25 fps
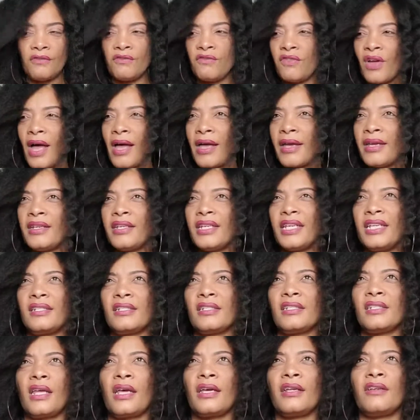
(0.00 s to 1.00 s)
to find
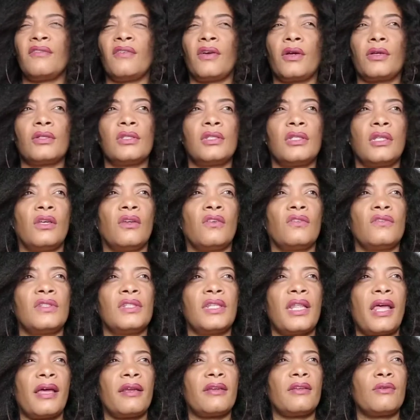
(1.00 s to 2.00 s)
inside of
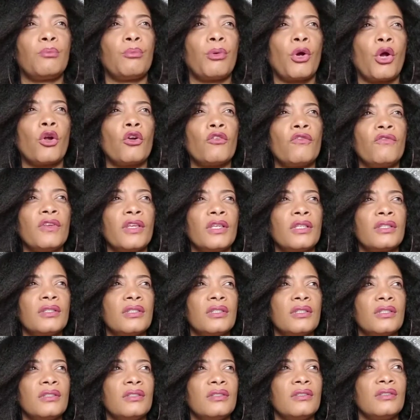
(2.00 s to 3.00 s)
ourselves that
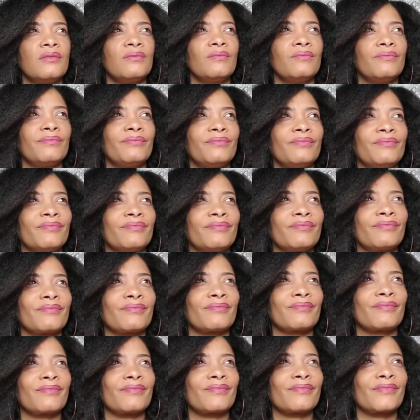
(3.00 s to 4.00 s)
perfect
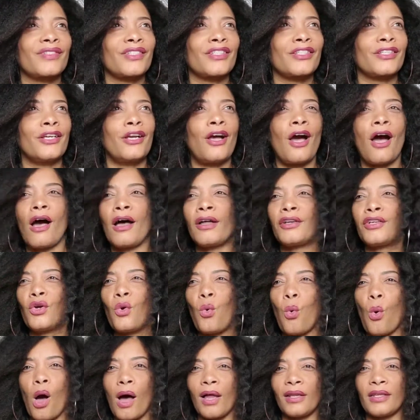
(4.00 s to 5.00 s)

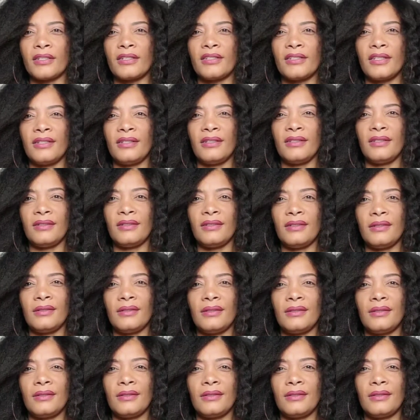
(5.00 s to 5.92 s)
God quality.